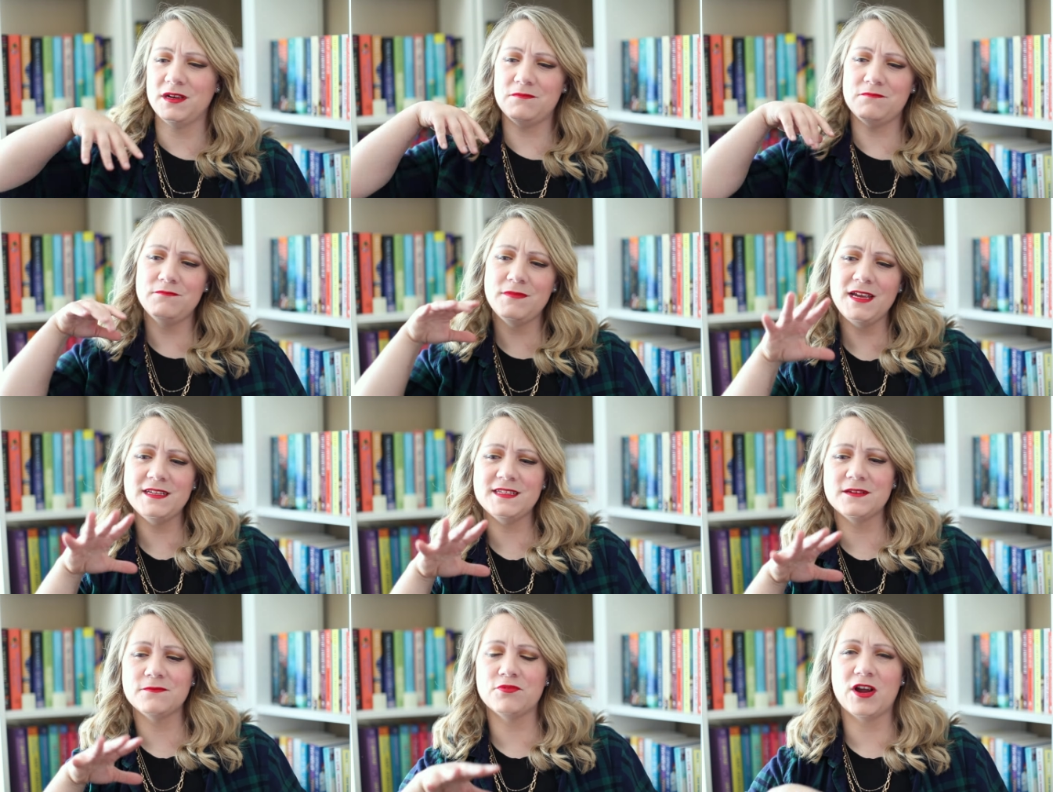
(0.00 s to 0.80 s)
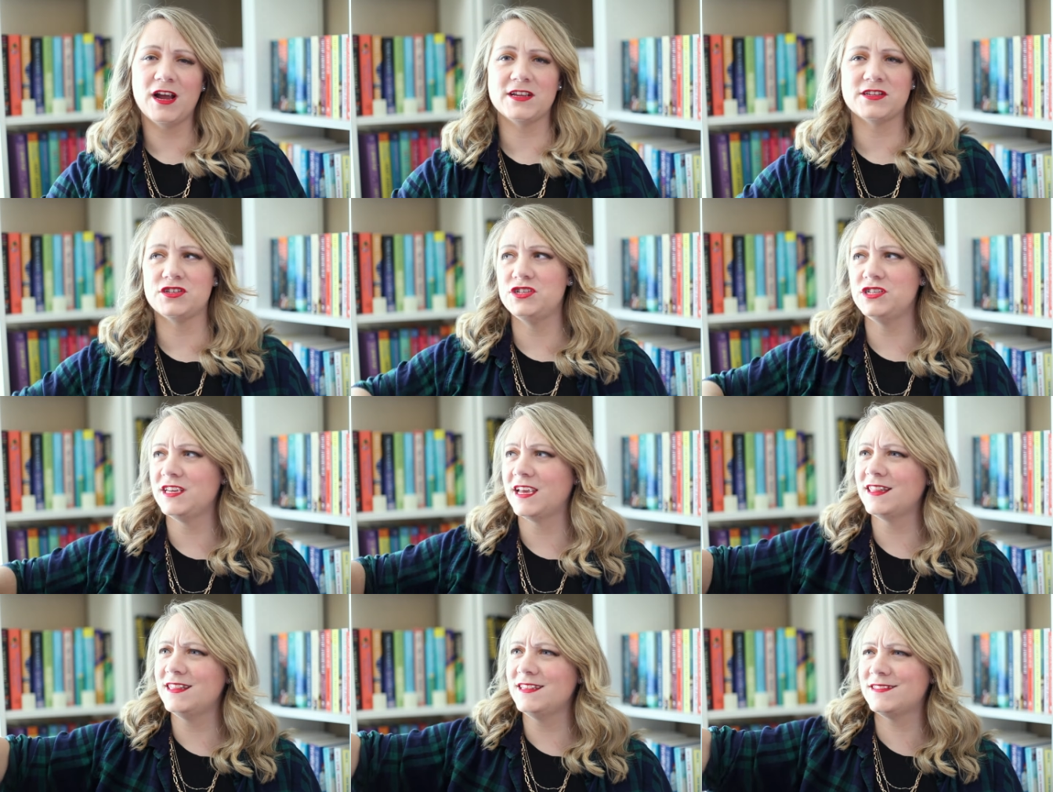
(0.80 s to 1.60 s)
an amazing price, and she's
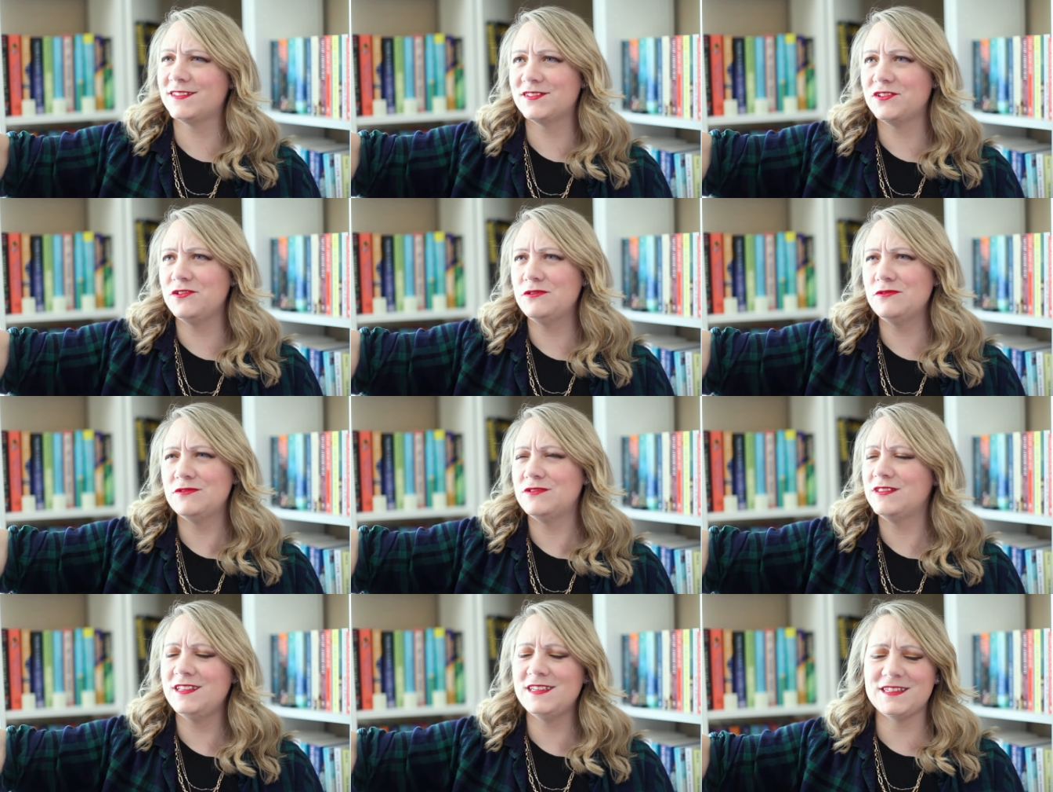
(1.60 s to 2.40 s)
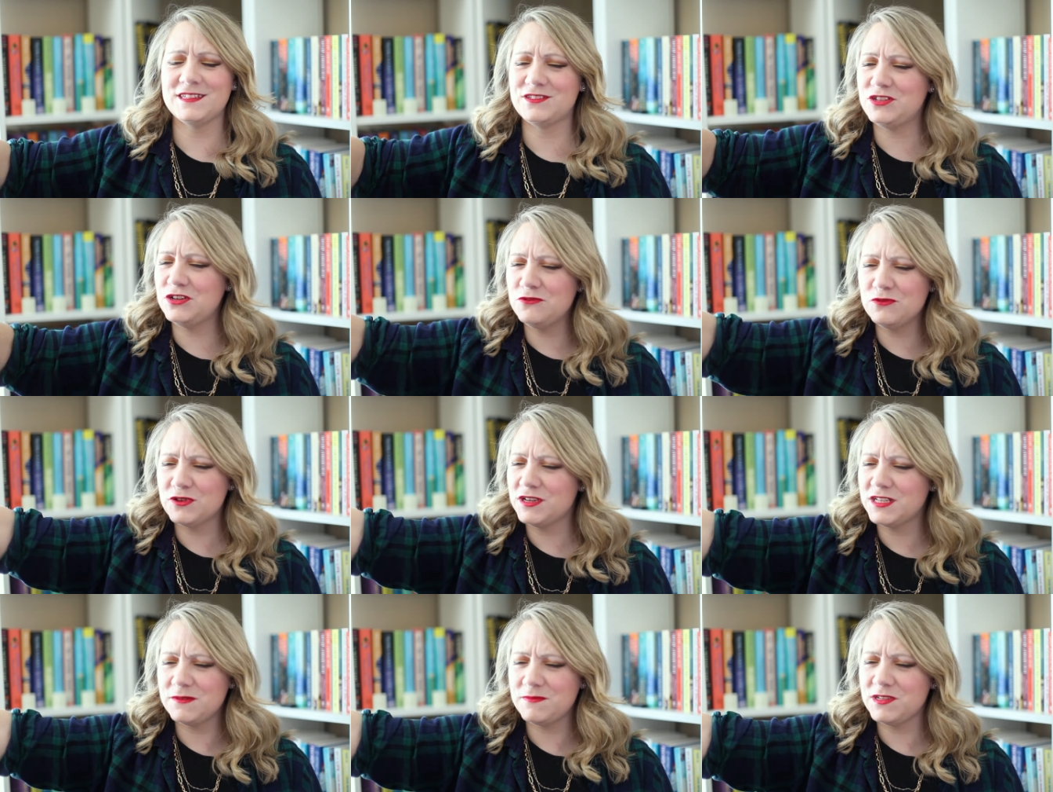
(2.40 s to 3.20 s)
like, this is good. This is too
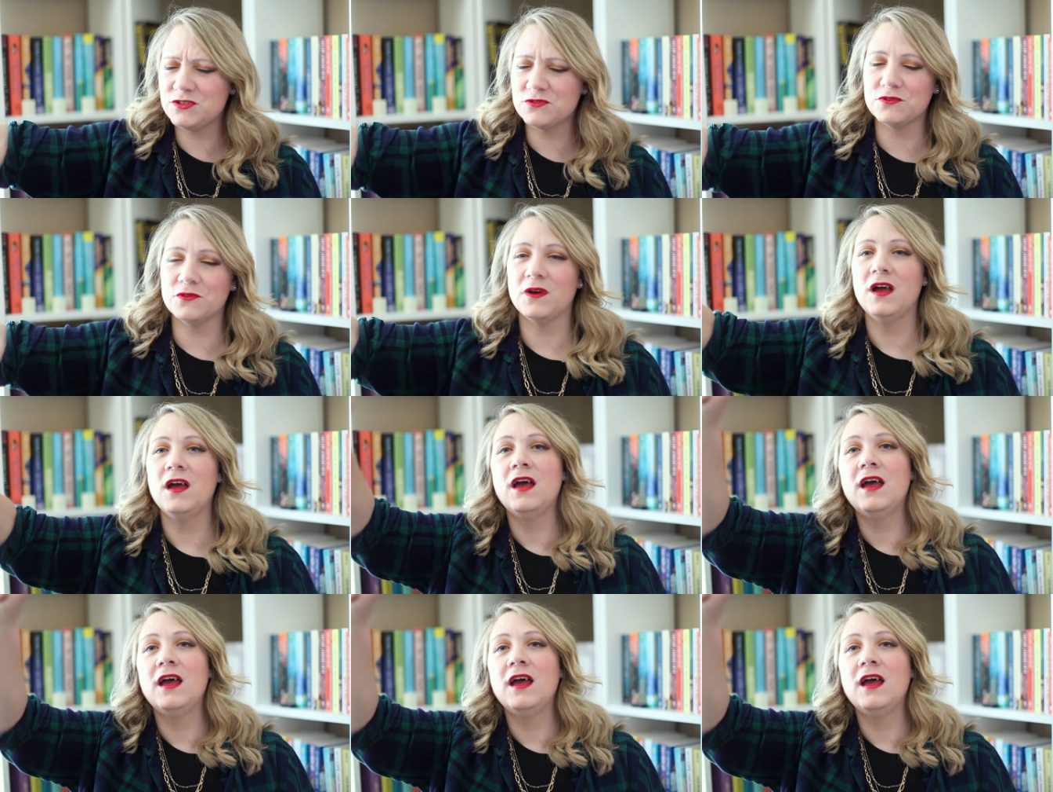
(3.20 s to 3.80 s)
good to be true.